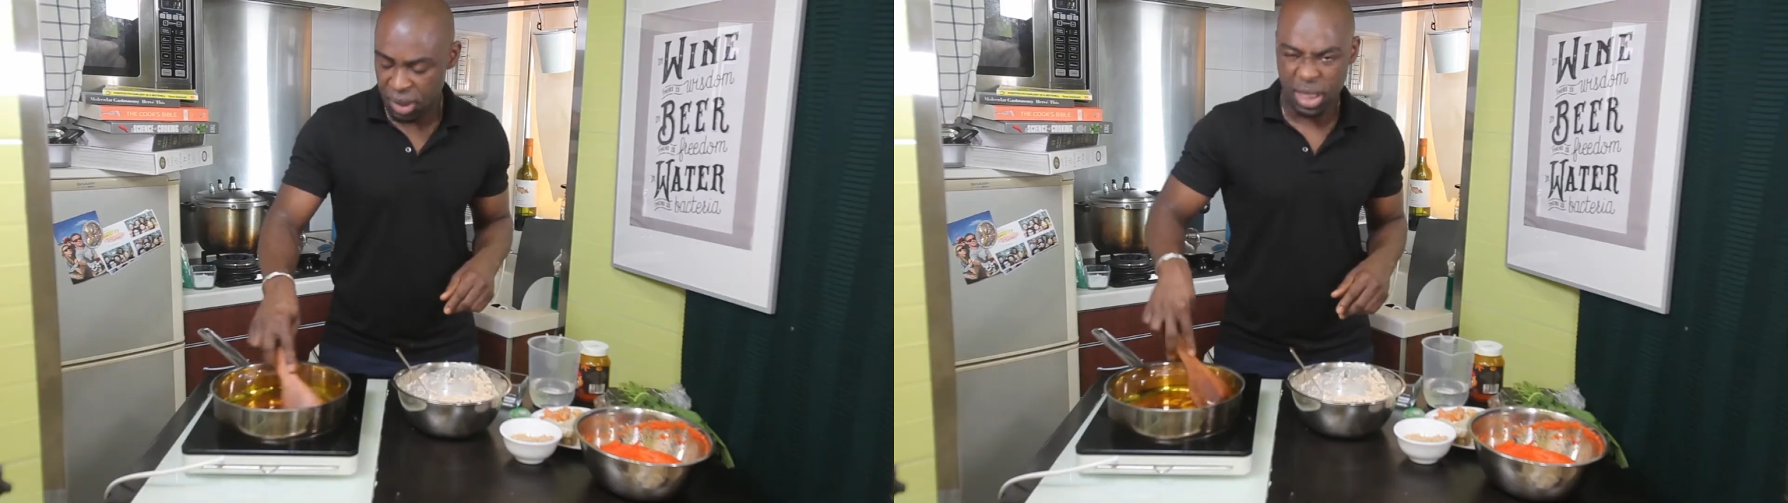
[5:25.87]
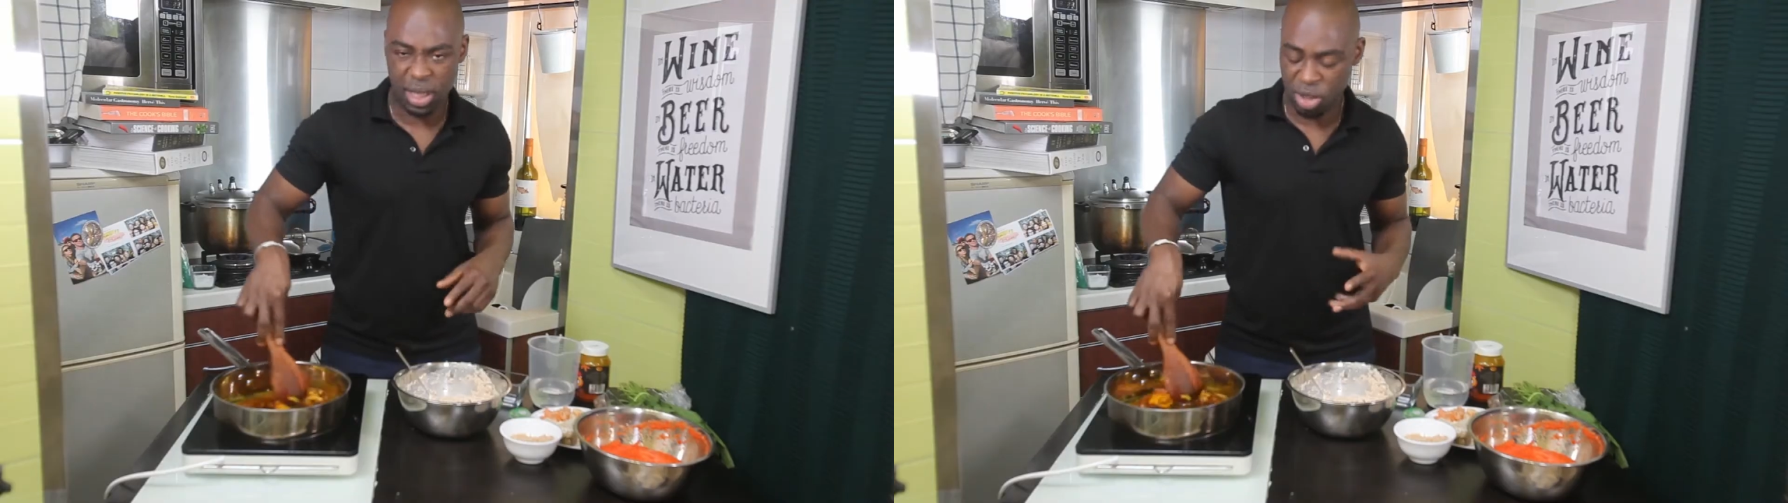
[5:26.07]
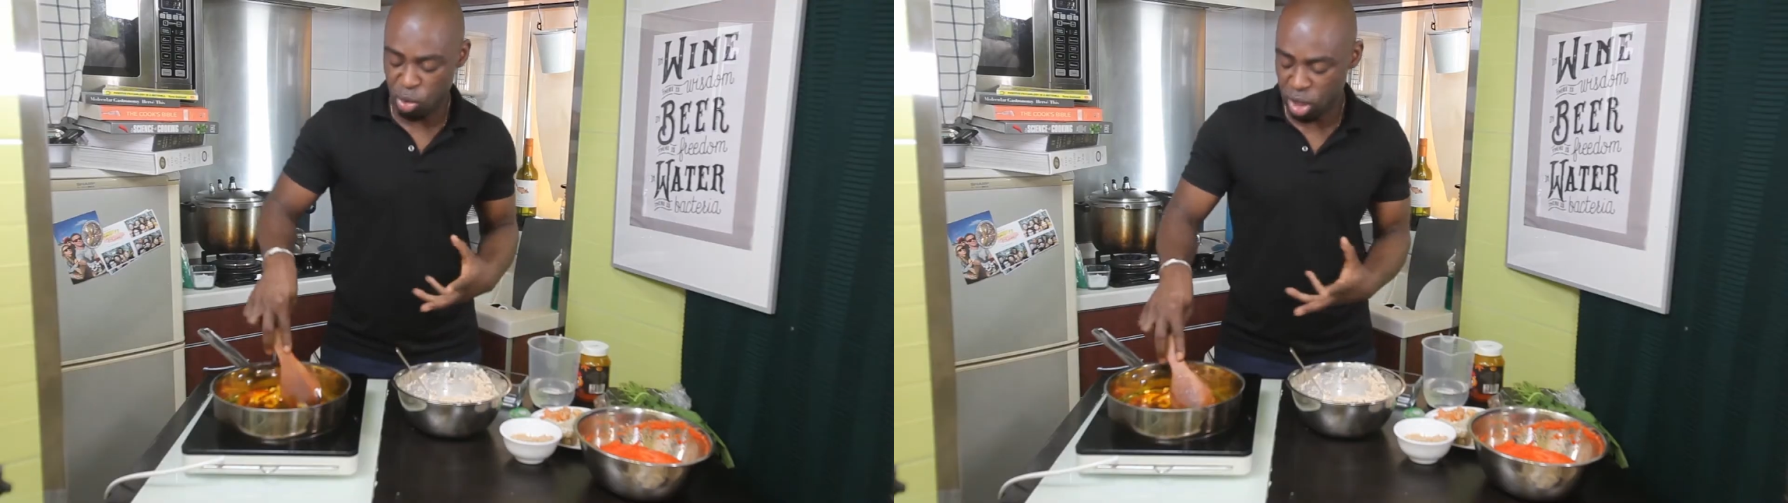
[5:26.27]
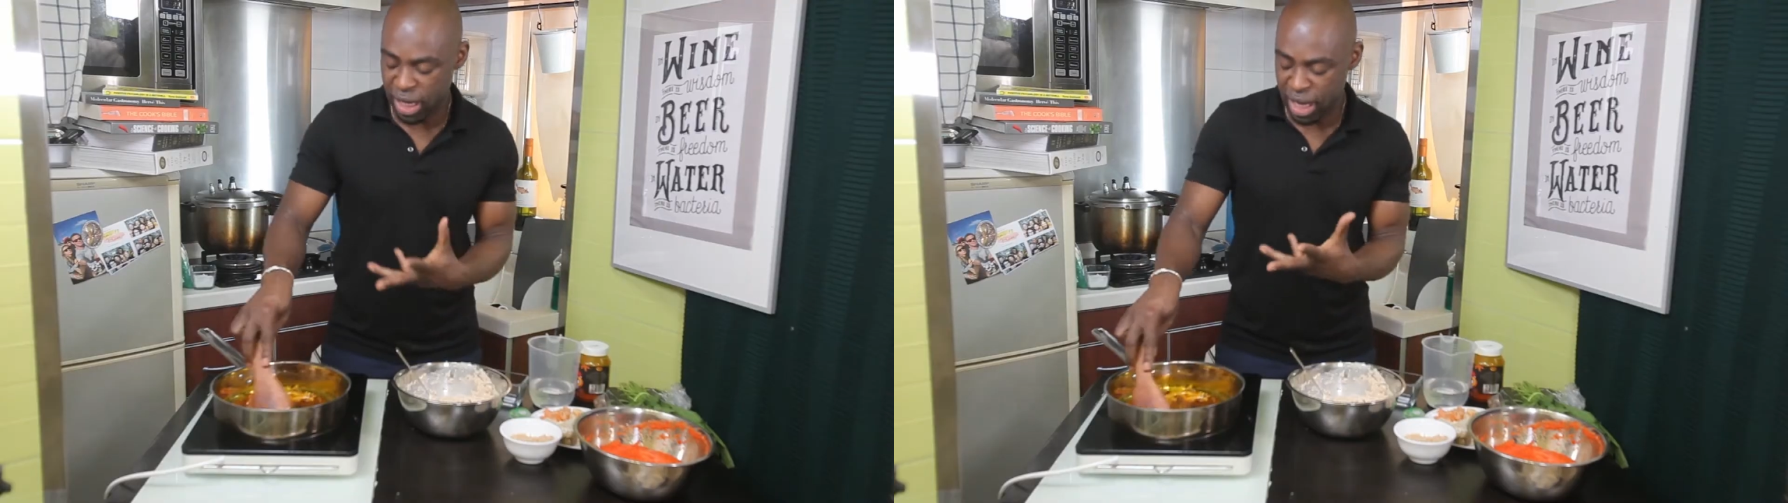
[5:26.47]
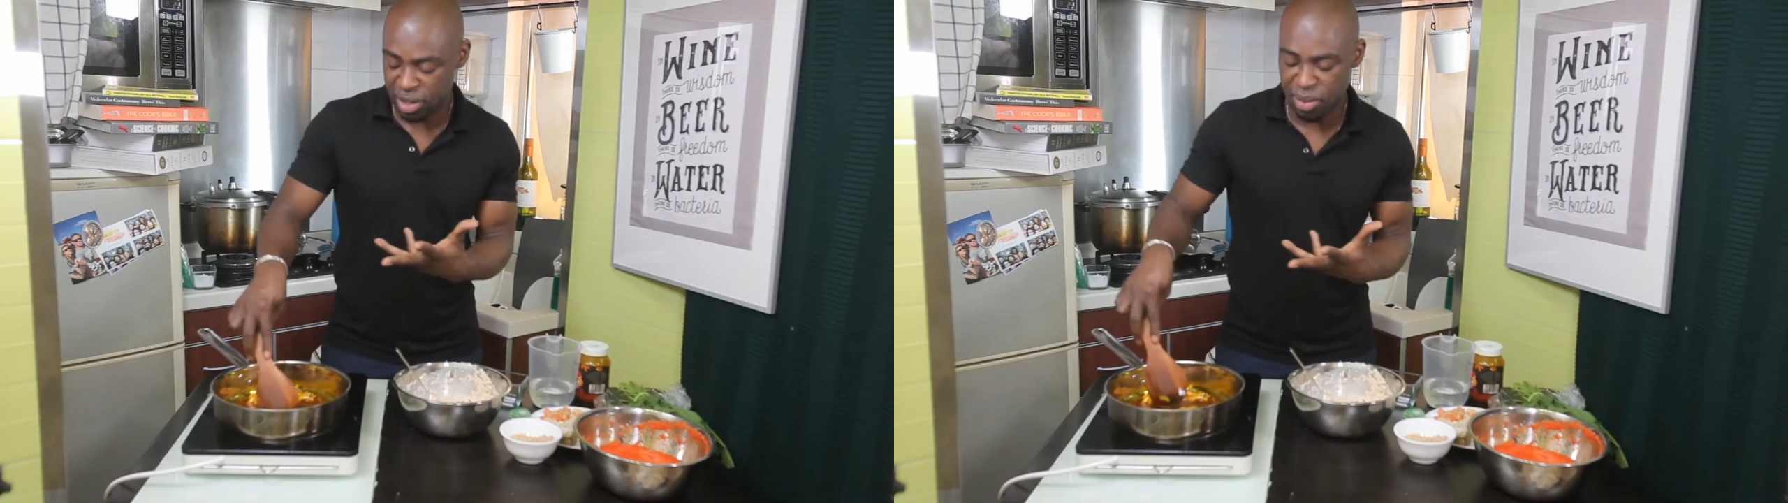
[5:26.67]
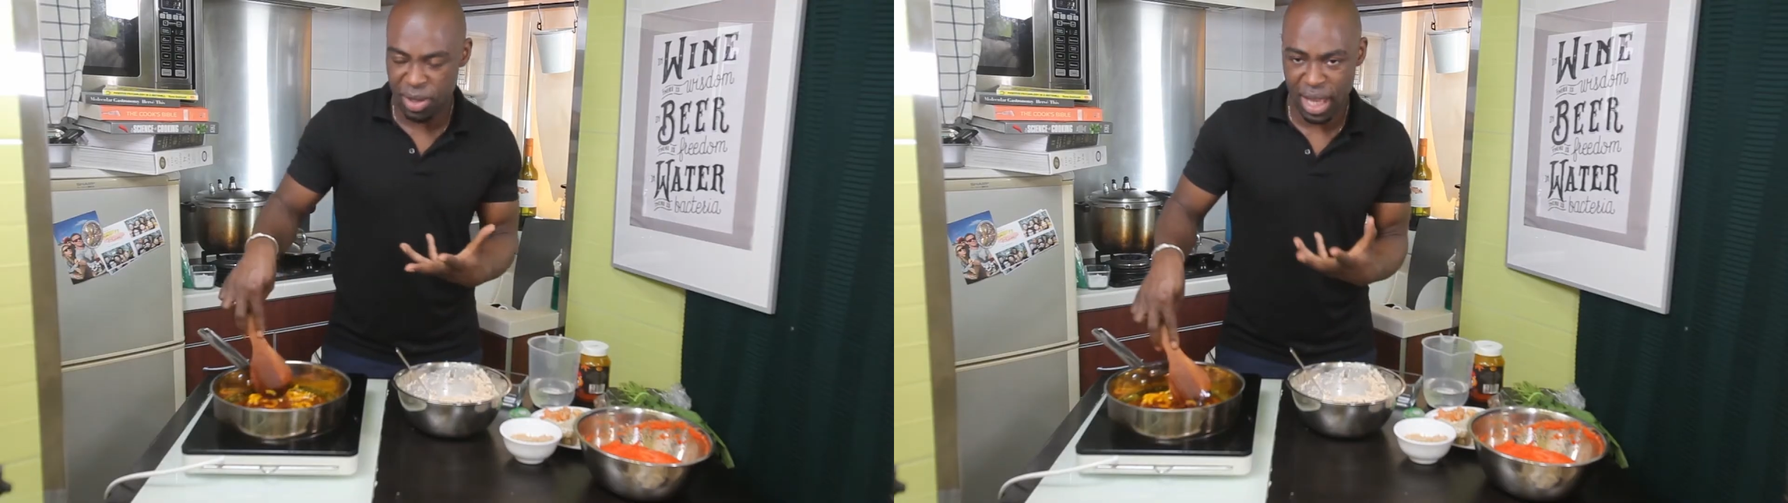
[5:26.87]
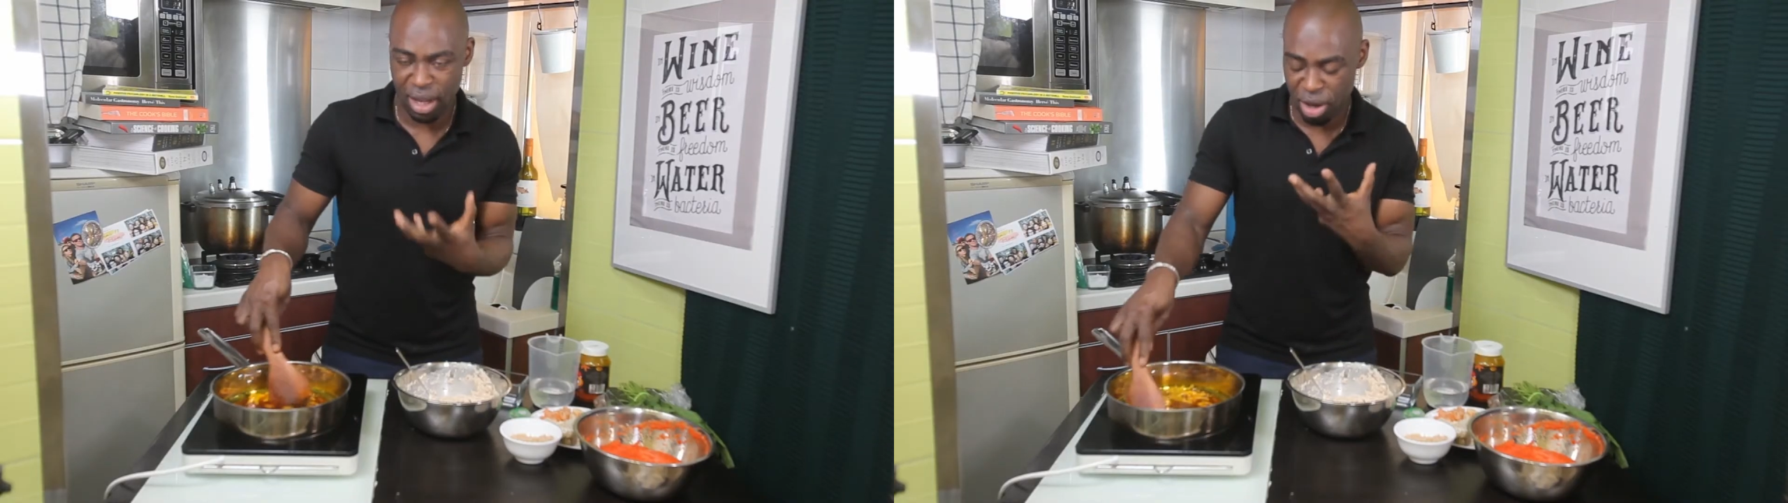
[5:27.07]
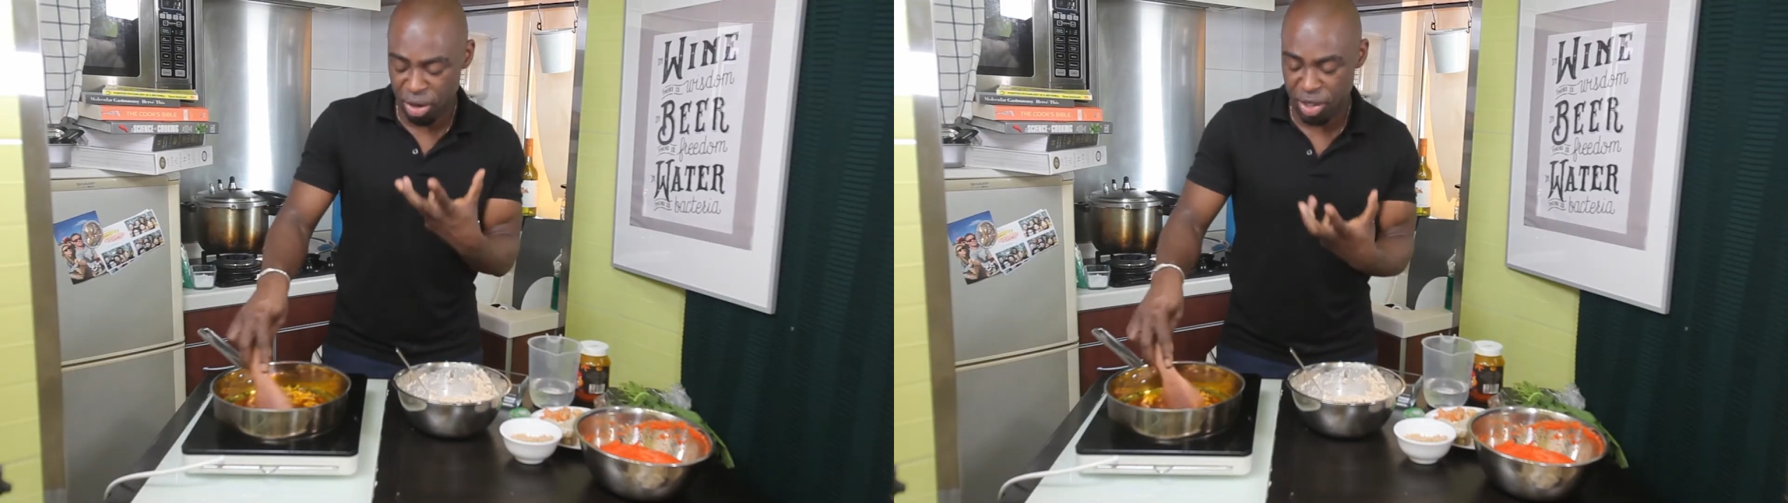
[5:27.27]
So I just want to get some of that
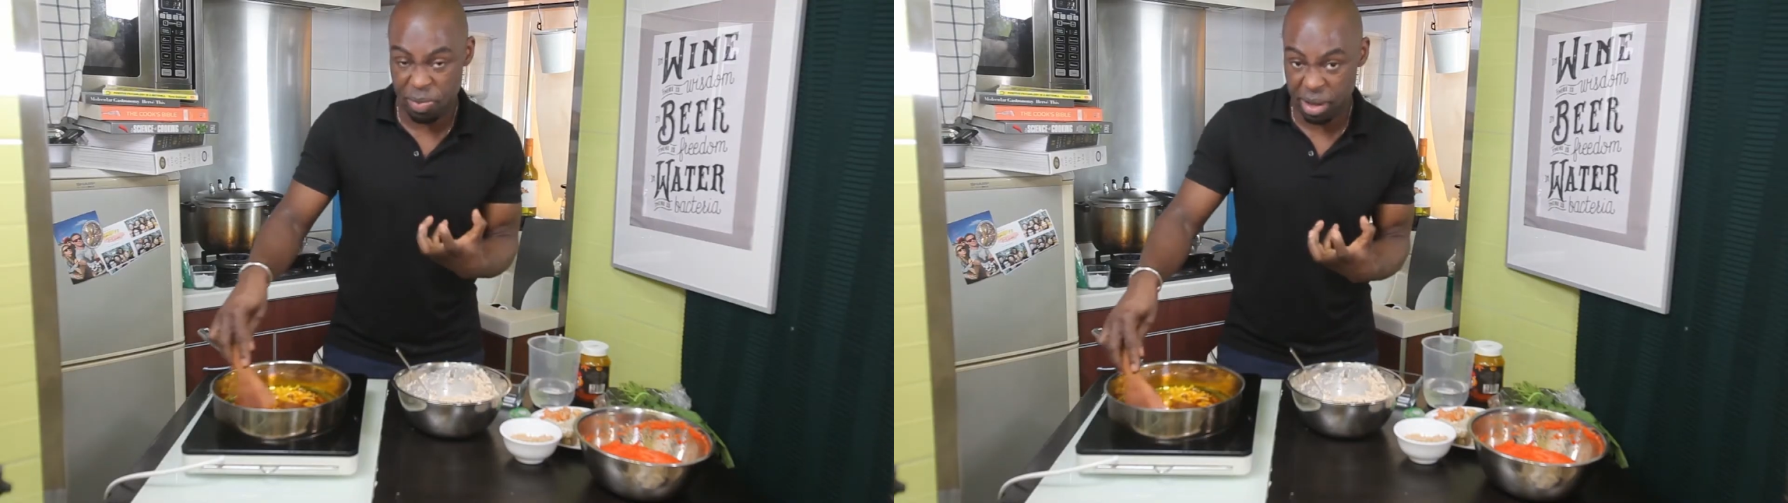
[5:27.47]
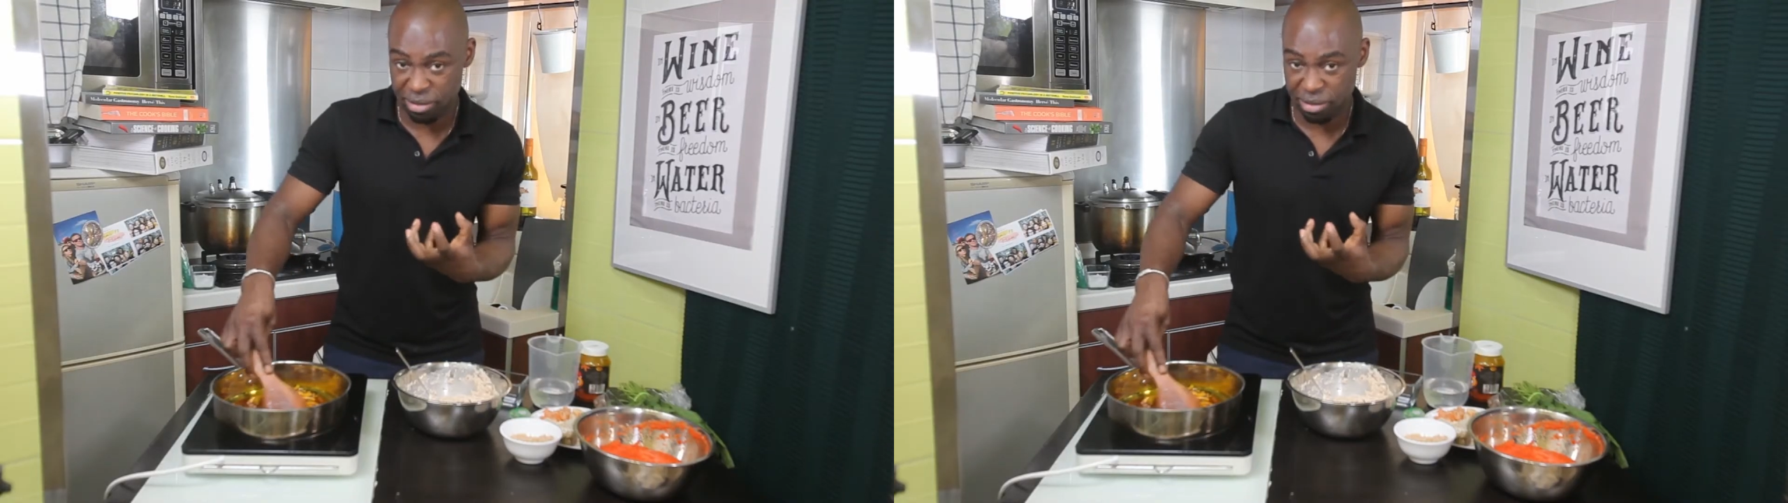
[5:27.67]
locust bean